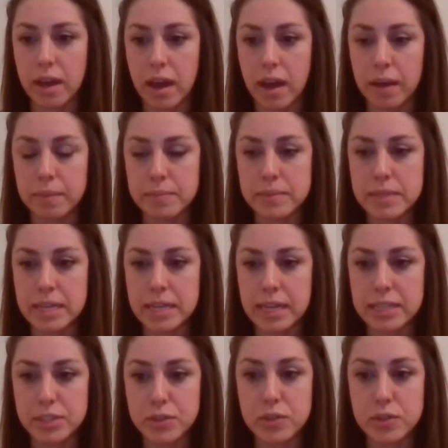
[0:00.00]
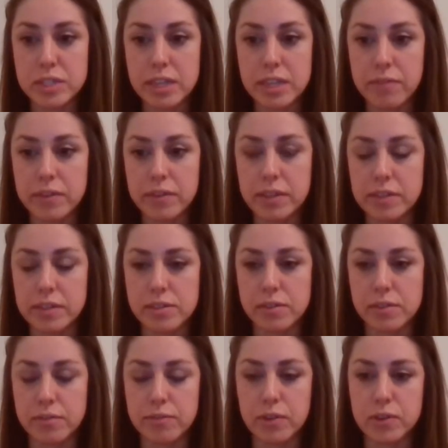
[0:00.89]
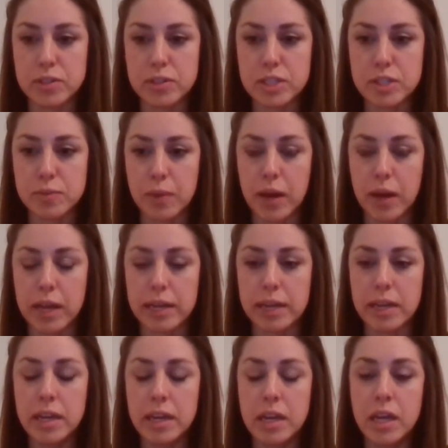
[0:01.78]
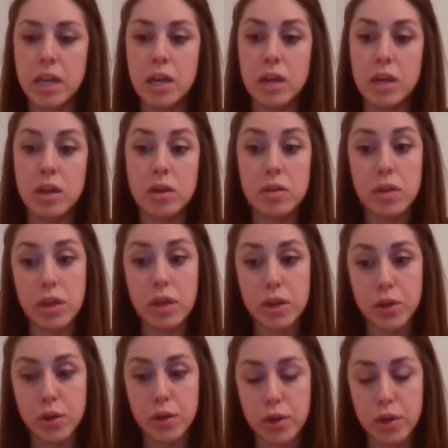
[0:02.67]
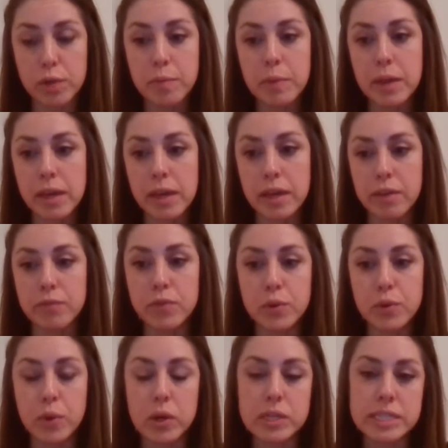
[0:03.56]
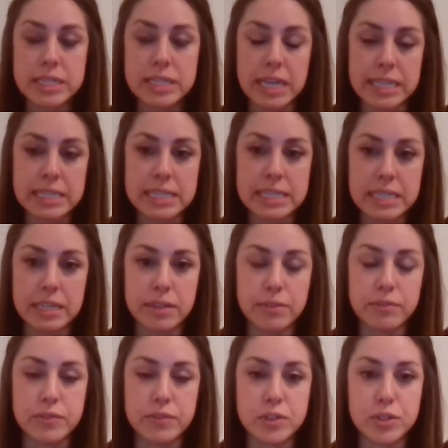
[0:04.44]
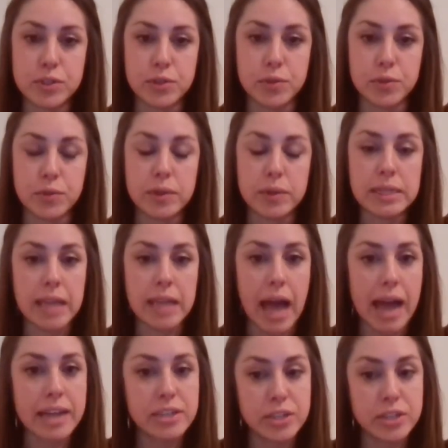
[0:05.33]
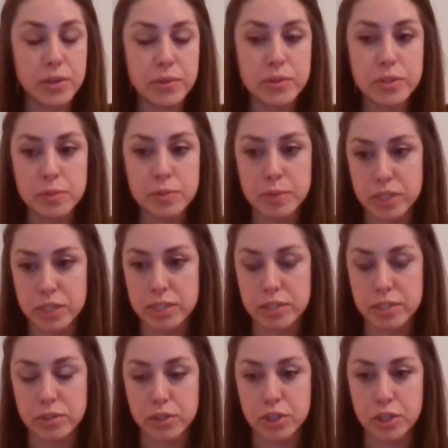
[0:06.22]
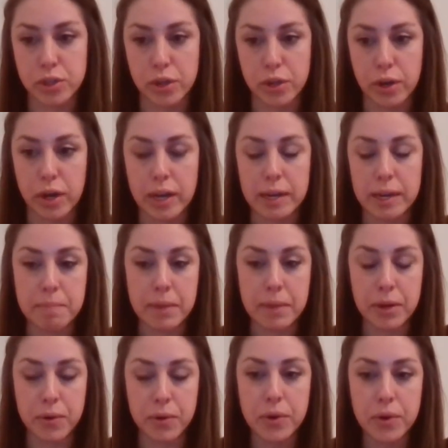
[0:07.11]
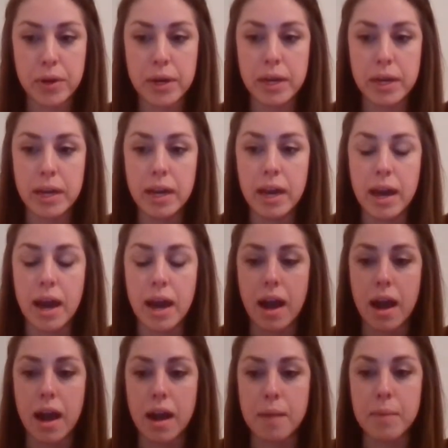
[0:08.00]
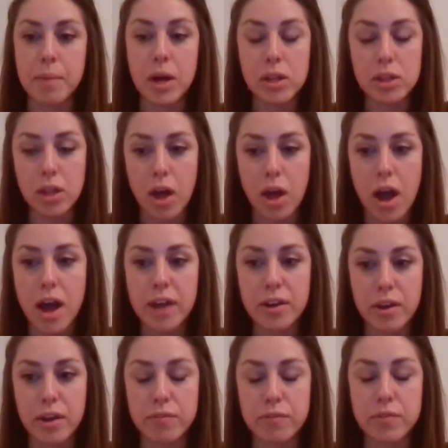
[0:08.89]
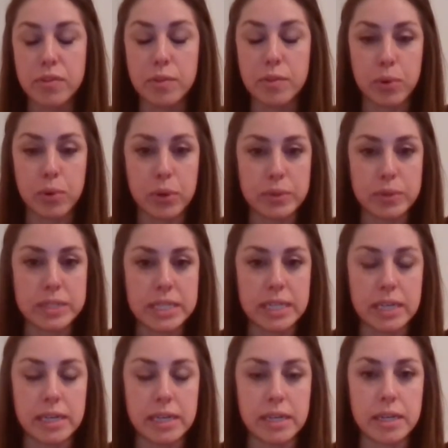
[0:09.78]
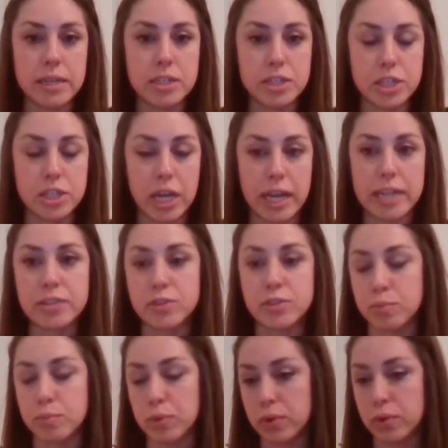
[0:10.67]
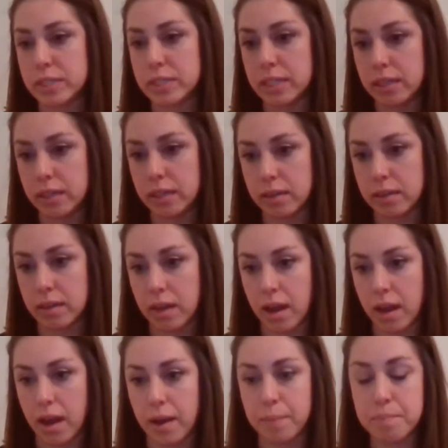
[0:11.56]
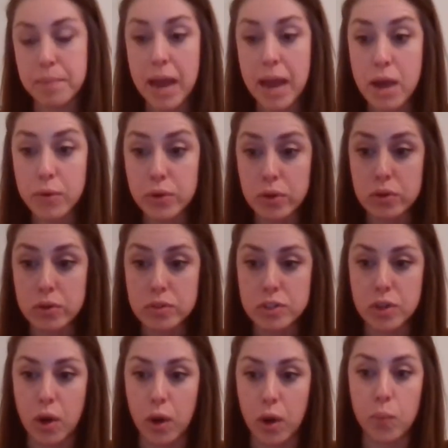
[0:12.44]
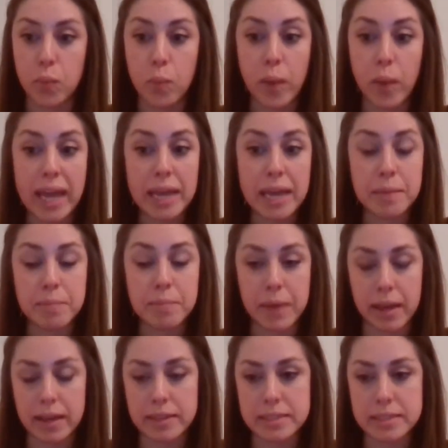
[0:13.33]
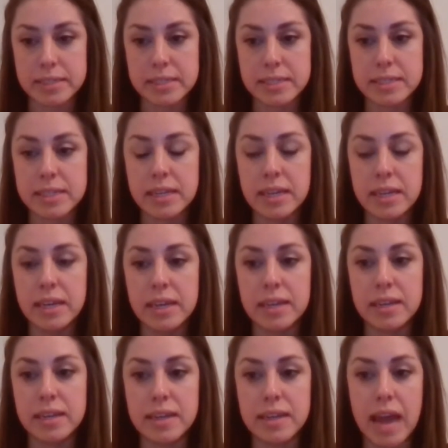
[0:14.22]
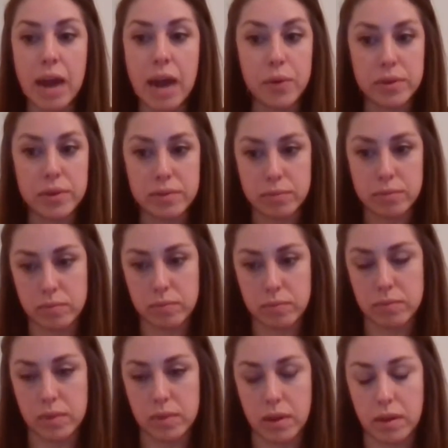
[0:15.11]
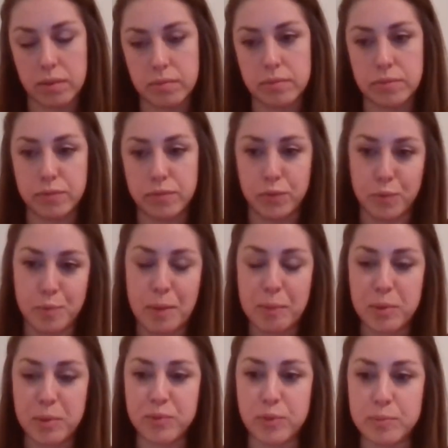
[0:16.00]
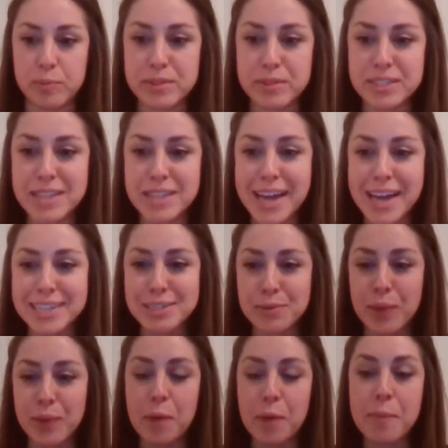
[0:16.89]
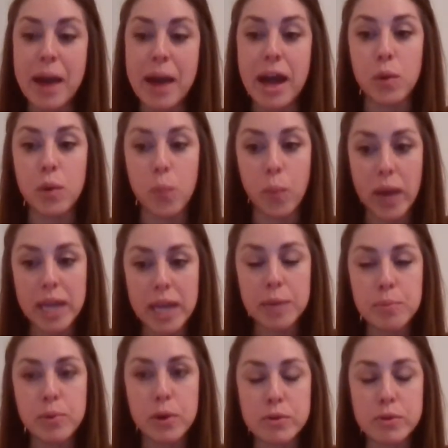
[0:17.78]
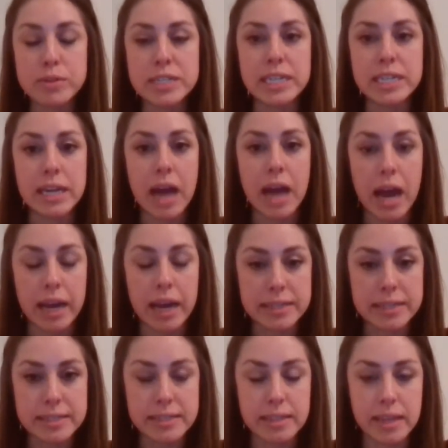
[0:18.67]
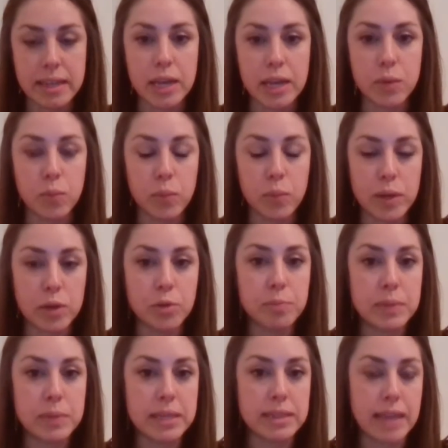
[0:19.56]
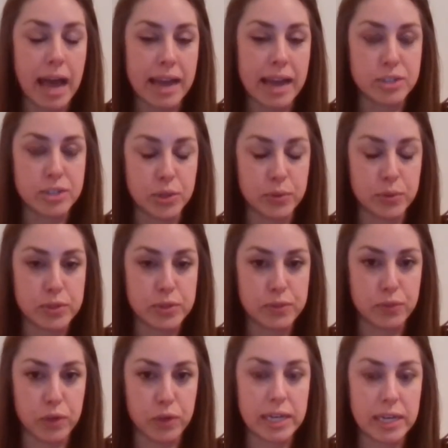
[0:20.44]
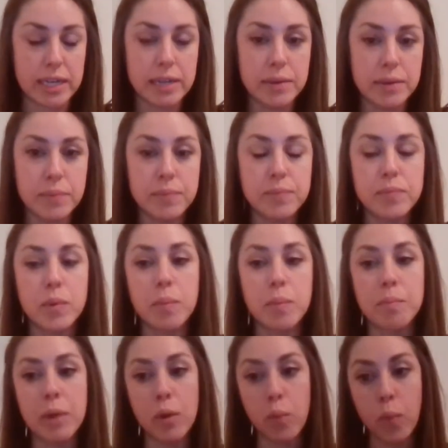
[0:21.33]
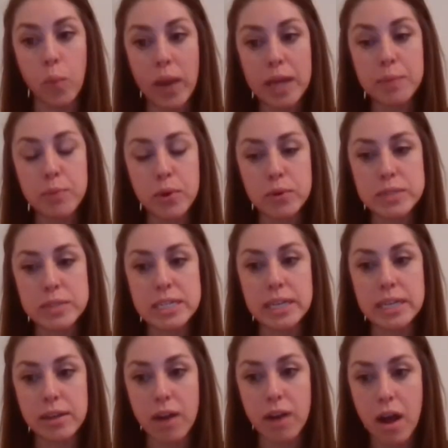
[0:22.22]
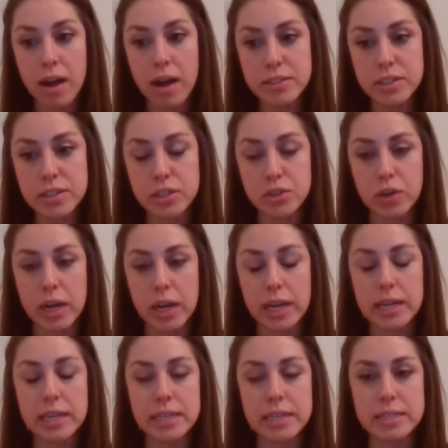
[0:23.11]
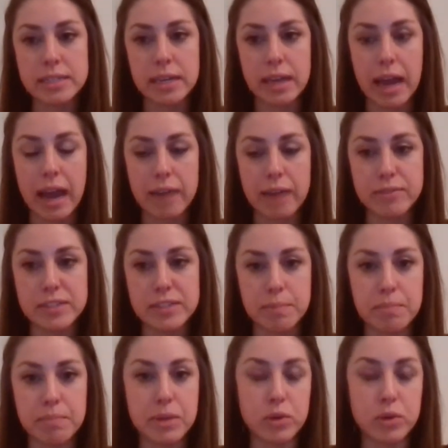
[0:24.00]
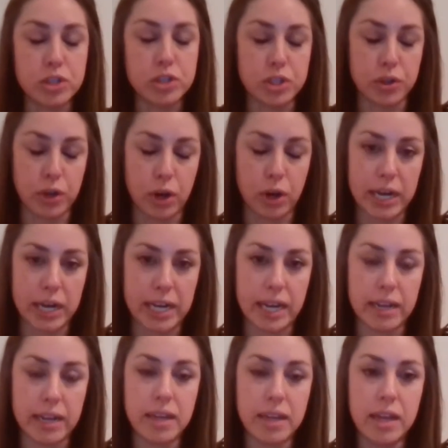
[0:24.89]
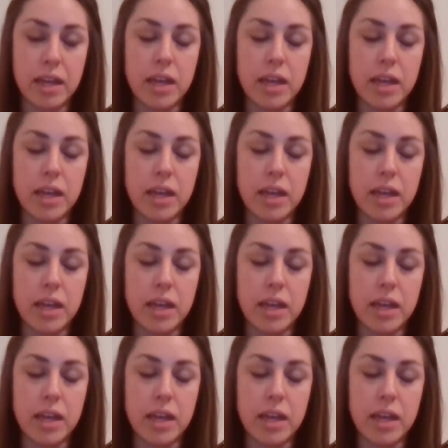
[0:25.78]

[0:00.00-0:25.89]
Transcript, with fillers: Um, to answer Stephanie's, the first one, it could be if you are sensitive to lactose, which is the sugar in milk, um, a lot of the protein shakes or protein um, powders are whey based. Now, uh, if you remember from the slides a while back, whey protein isolate will be lactose free, but whey protein concentrate is going to have some milk sugar in it.